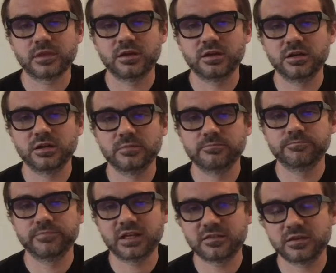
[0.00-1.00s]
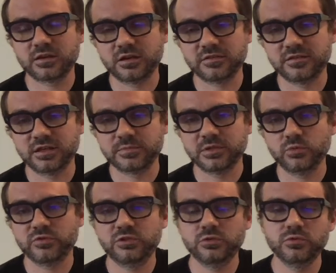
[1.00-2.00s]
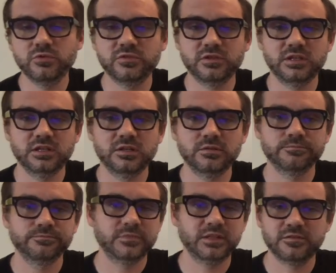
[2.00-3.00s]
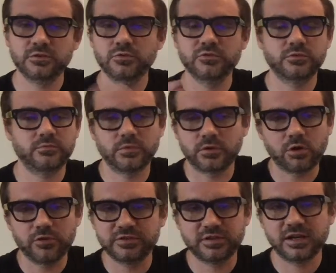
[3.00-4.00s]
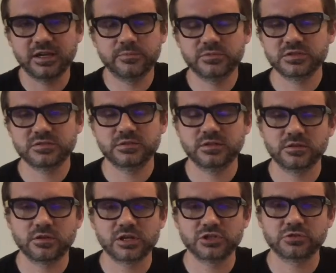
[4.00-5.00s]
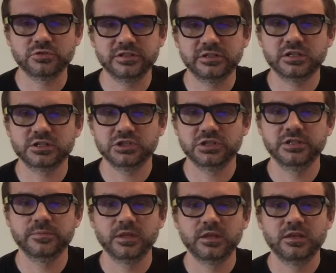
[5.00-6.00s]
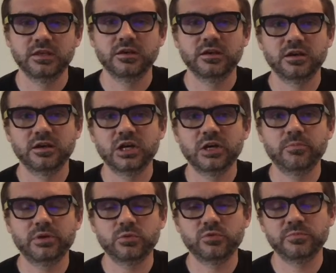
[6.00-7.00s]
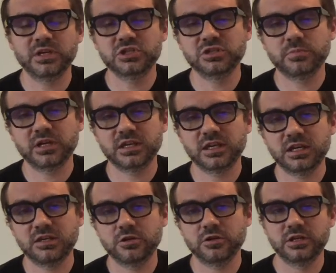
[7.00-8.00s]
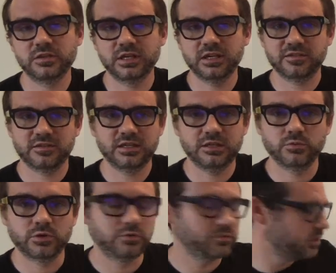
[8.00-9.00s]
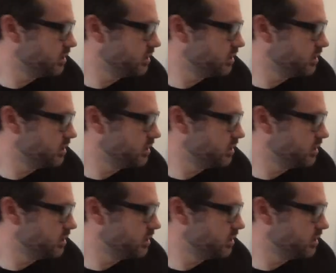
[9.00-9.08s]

um, that's the concept. It was used in, it's used all the time, just in logical deduction. Um, but it was mentioned by Gettier in the essay he wrote